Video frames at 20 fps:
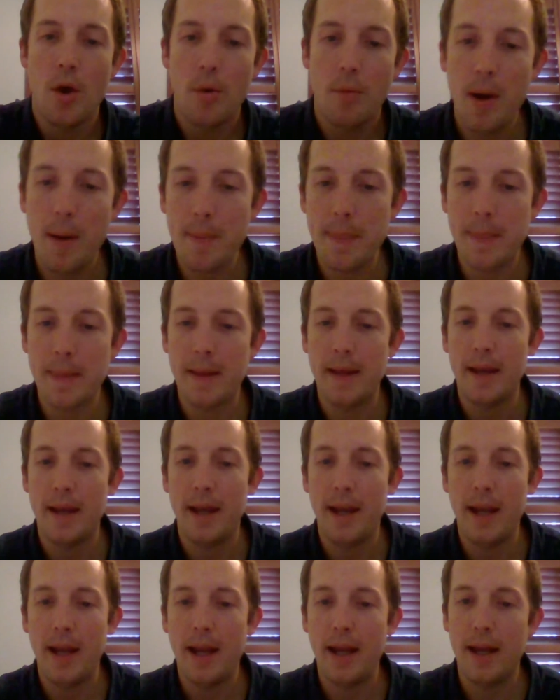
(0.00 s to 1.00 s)
Well,
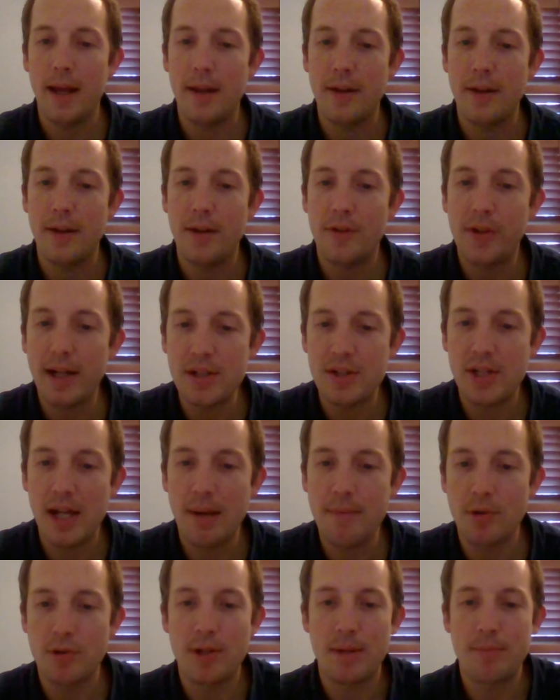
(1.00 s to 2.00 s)
2
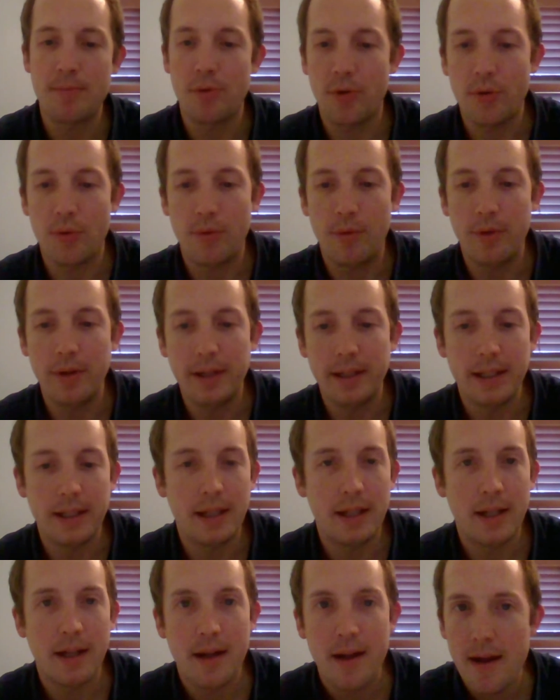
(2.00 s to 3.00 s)
Samuel chapter
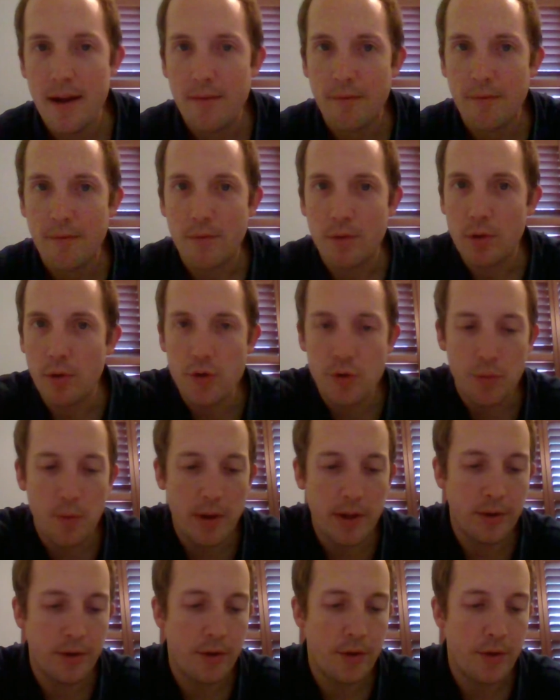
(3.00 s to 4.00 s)
3 records
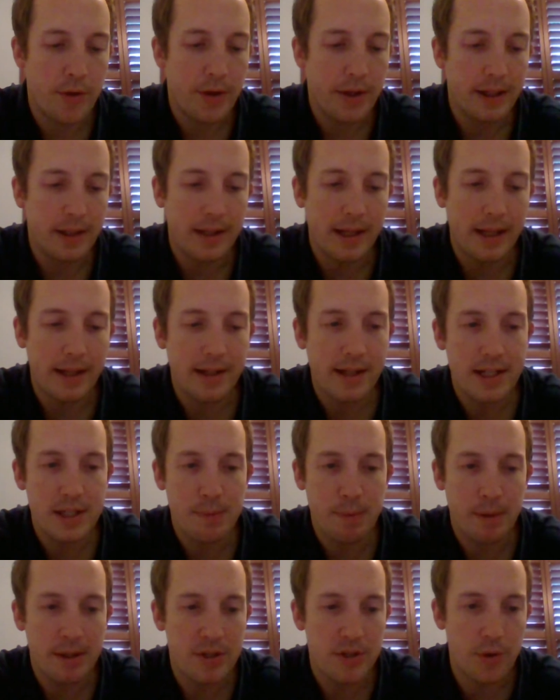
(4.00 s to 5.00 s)
one other thing that takes
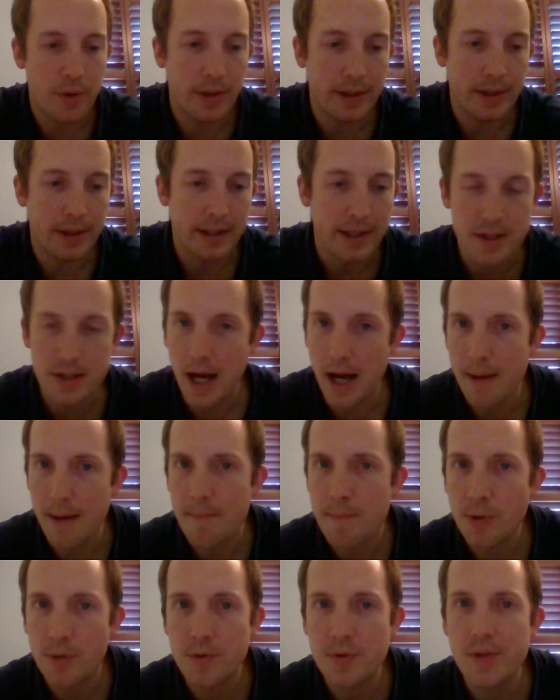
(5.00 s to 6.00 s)
place during this
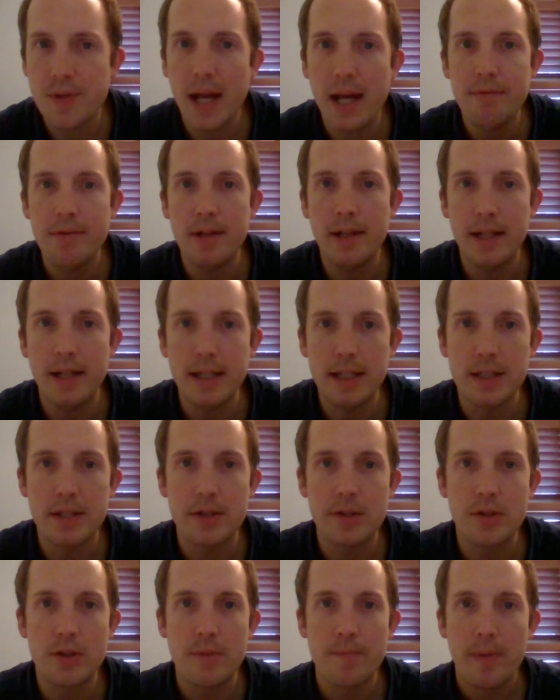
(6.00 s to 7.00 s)
time. So as David
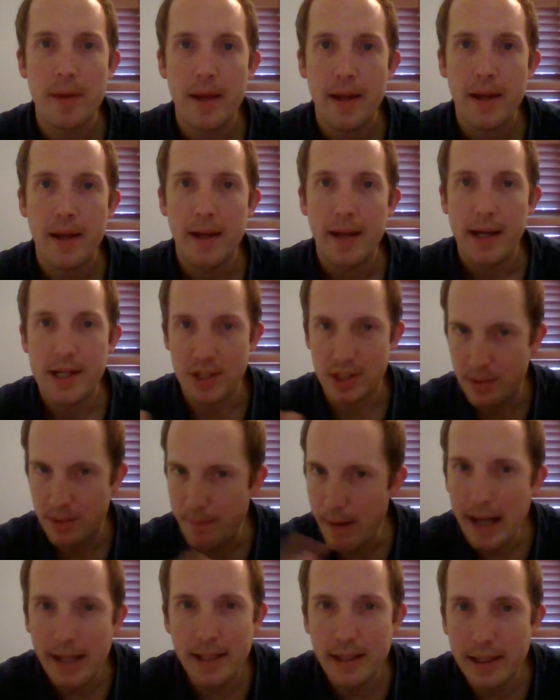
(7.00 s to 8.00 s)
is
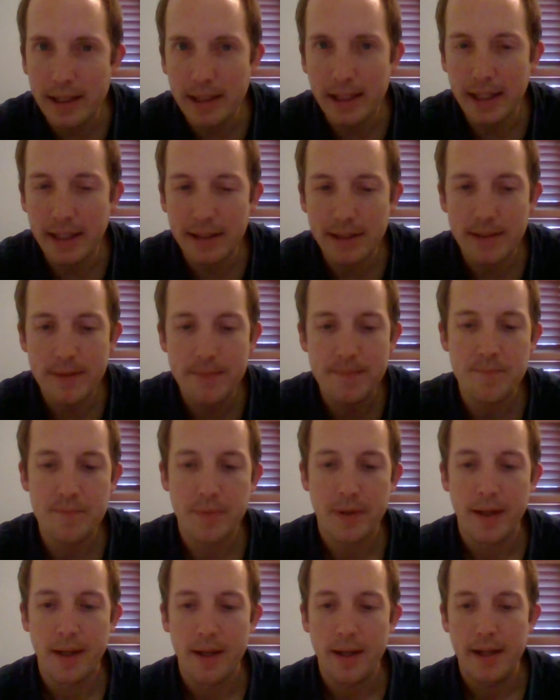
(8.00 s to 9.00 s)
expanding the
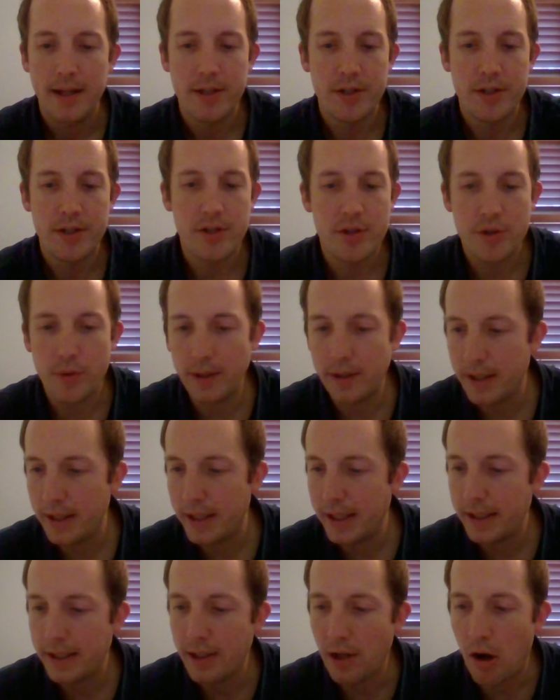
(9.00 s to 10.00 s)
kingdom, is
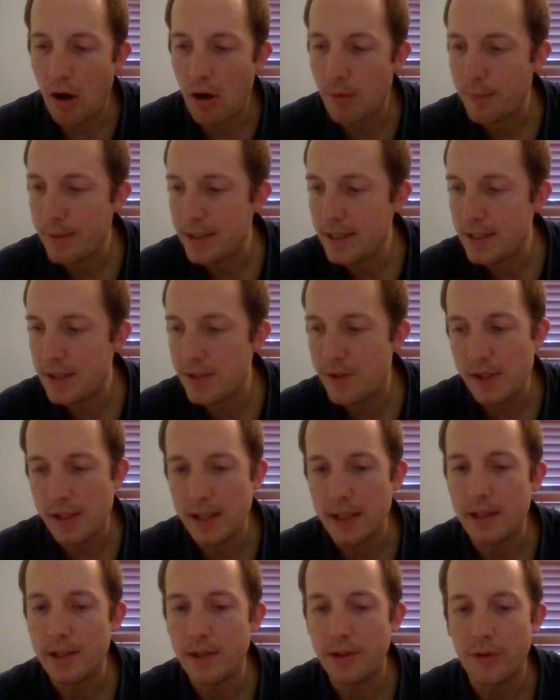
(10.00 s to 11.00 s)
strengthening the armies,
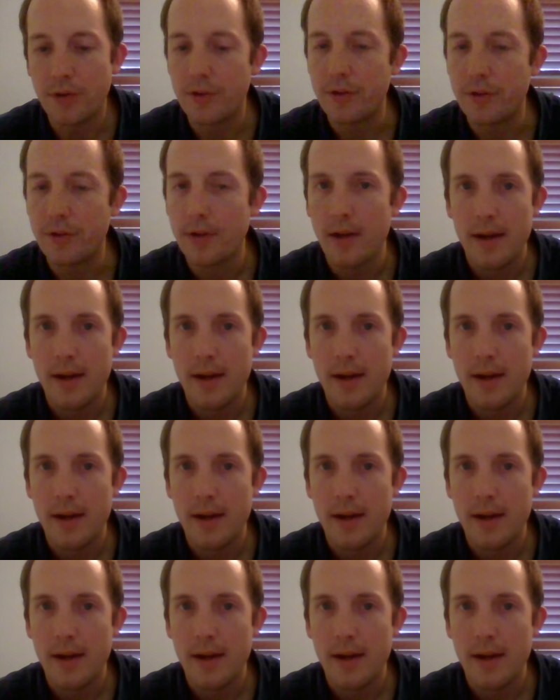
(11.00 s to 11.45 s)
is